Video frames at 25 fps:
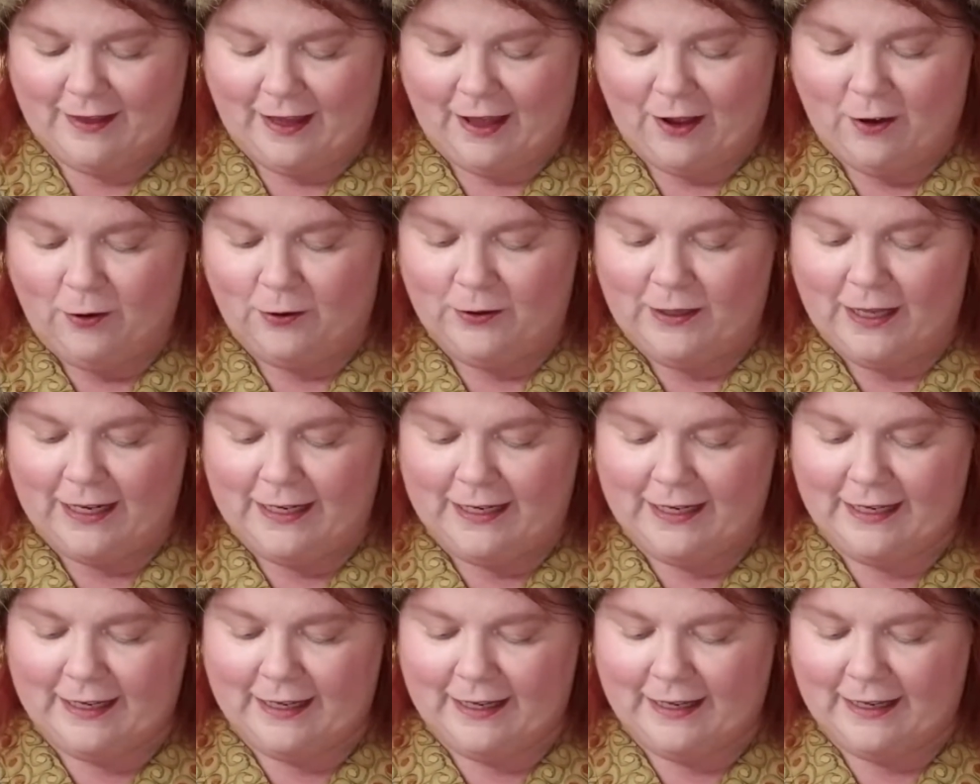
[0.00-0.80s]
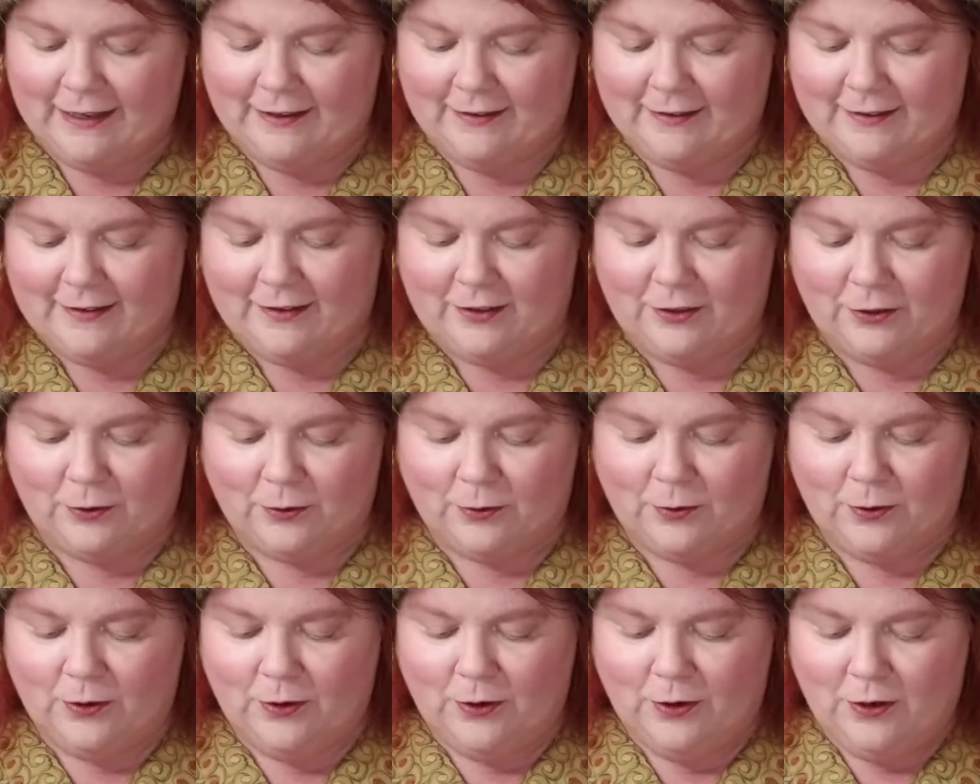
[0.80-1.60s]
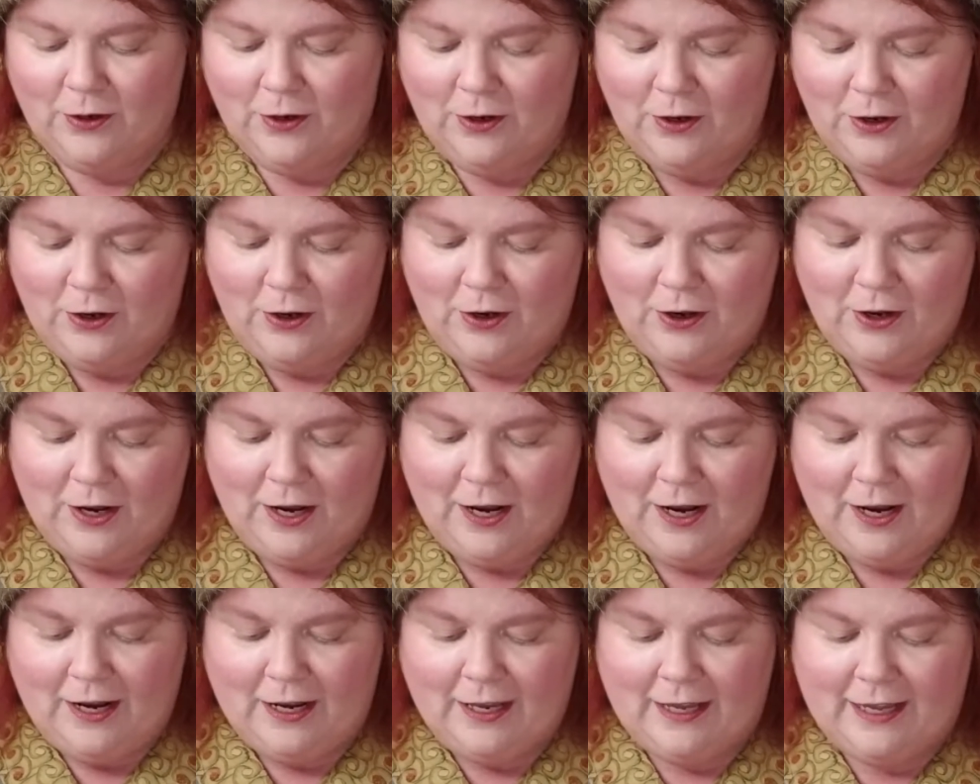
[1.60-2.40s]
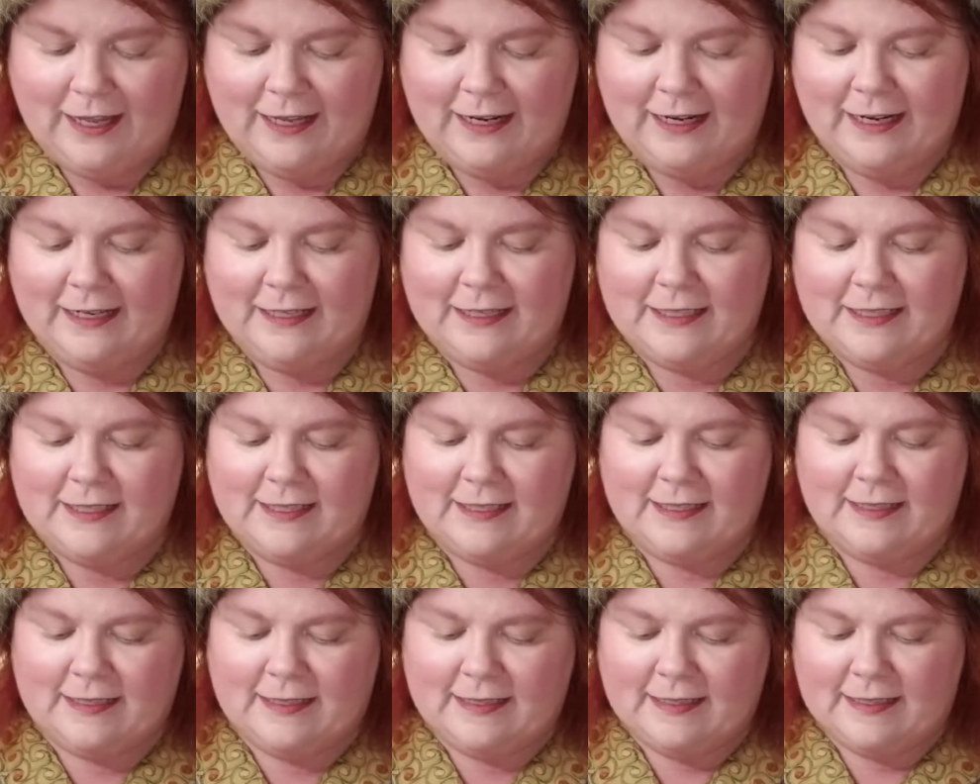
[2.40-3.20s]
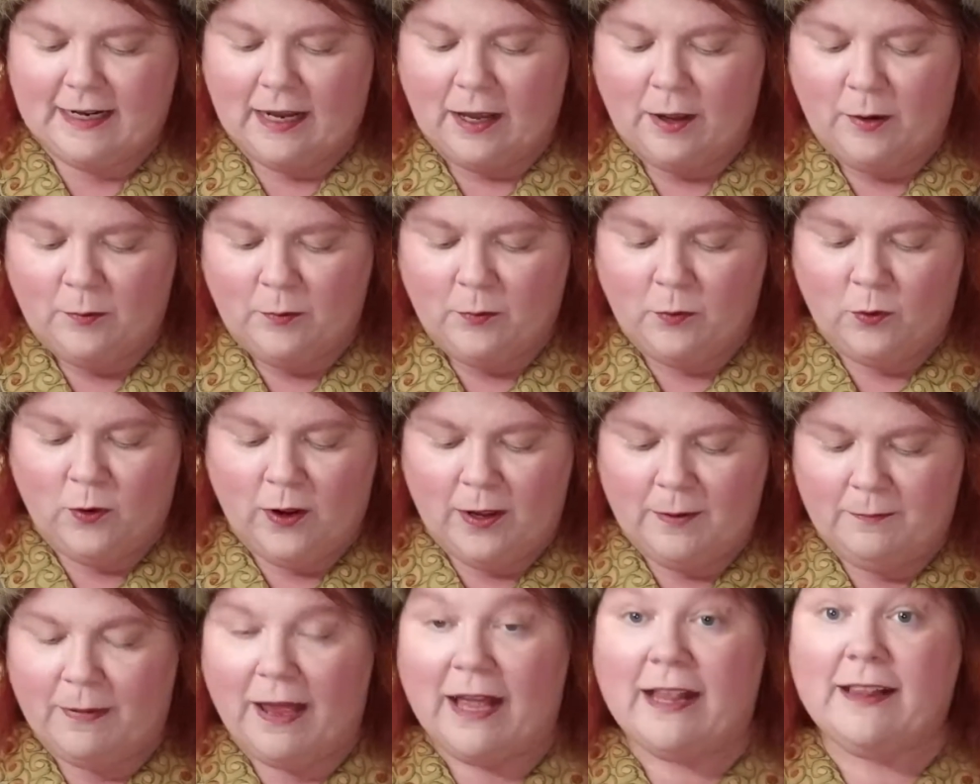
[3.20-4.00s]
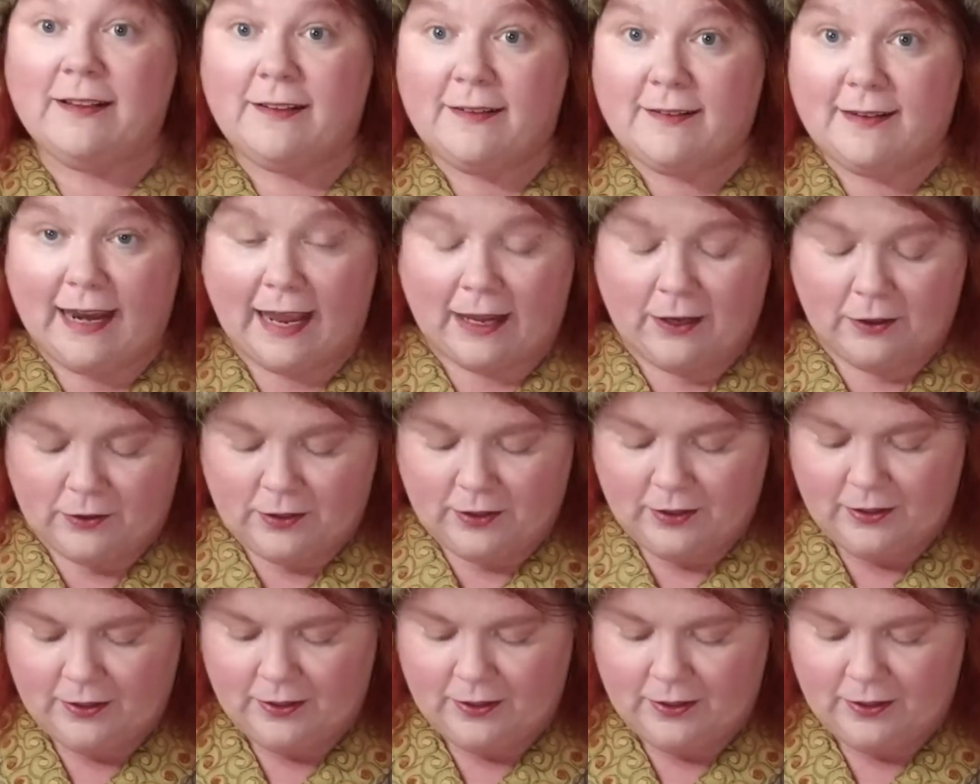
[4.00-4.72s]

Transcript: The whole idea is to get it somewhat balanced out.